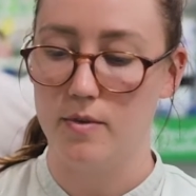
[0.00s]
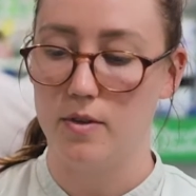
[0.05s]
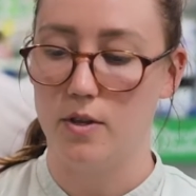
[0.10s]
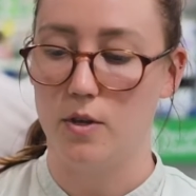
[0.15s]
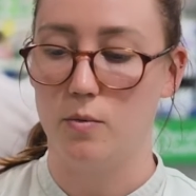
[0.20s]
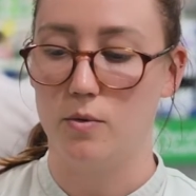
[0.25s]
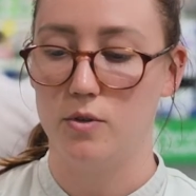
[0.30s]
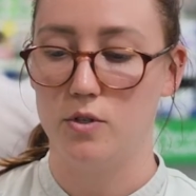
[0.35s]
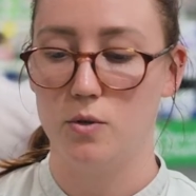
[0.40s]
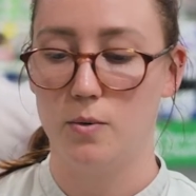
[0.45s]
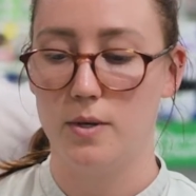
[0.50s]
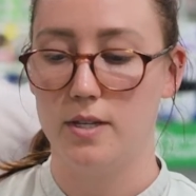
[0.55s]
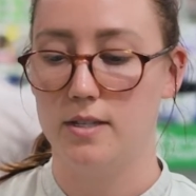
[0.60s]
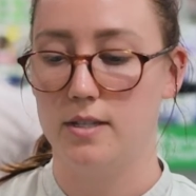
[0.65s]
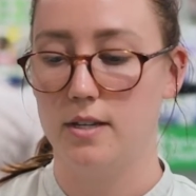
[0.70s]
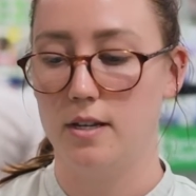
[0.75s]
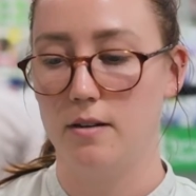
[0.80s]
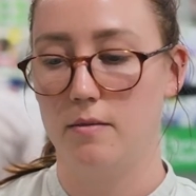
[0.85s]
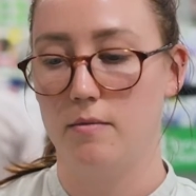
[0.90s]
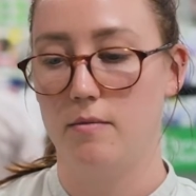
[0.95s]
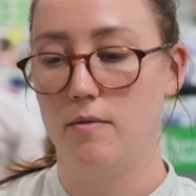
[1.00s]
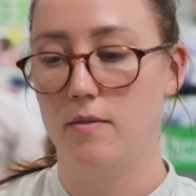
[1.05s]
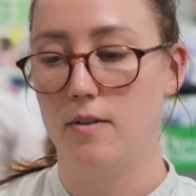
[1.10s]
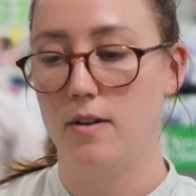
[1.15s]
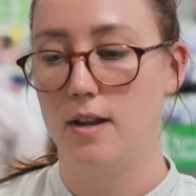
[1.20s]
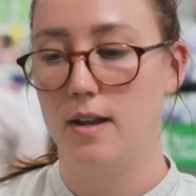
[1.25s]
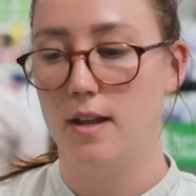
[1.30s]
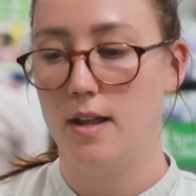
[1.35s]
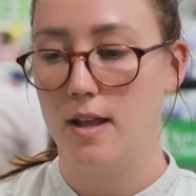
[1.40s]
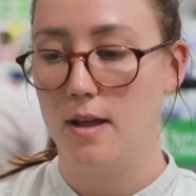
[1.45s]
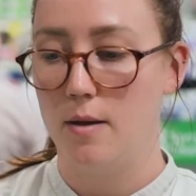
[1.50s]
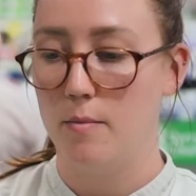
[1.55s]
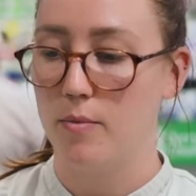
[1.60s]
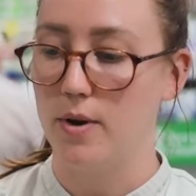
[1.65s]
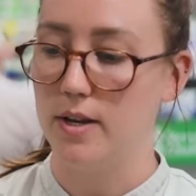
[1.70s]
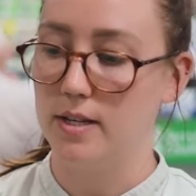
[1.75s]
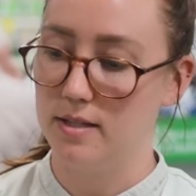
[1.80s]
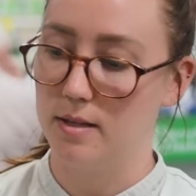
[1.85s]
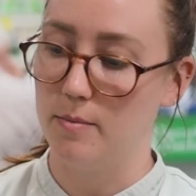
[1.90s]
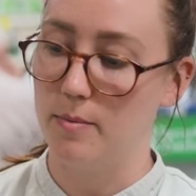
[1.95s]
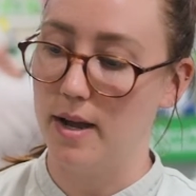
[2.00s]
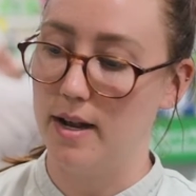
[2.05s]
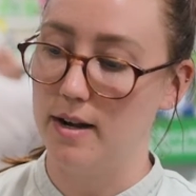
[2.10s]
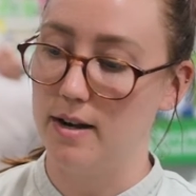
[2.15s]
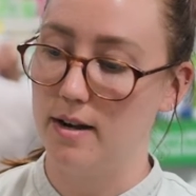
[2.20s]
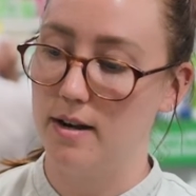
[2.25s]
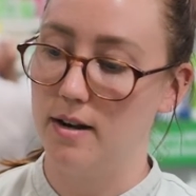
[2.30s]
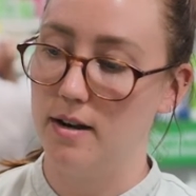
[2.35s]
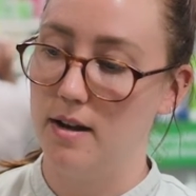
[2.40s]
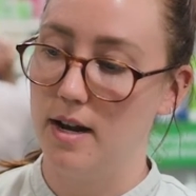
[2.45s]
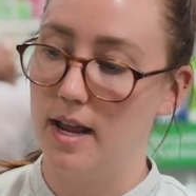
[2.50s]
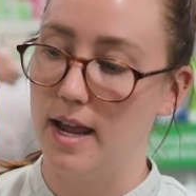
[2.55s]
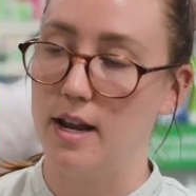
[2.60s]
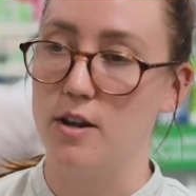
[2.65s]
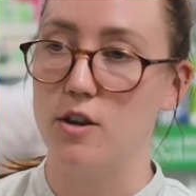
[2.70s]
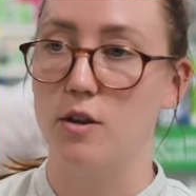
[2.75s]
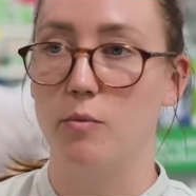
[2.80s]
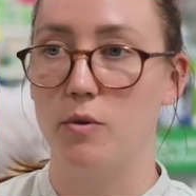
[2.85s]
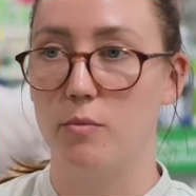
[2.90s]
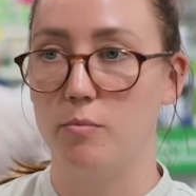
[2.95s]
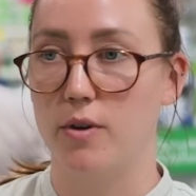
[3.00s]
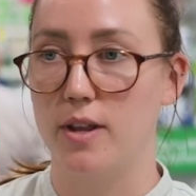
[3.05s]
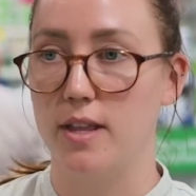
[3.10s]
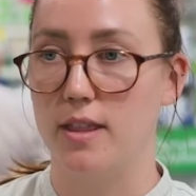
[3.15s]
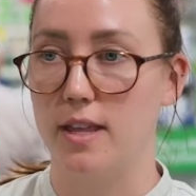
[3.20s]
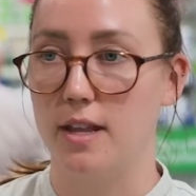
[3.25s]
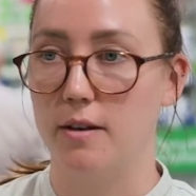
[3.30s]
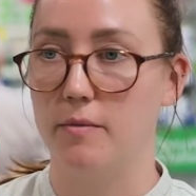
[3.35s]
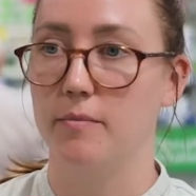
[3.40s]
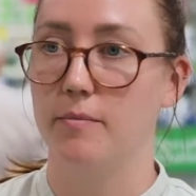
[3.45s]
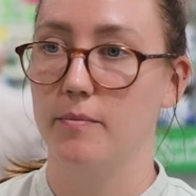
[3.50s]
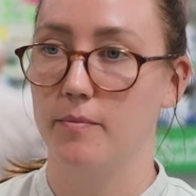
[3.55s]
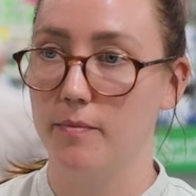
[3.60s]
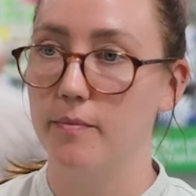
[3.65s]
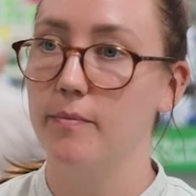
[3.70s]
You would twist it, press the button, and you would breathe in.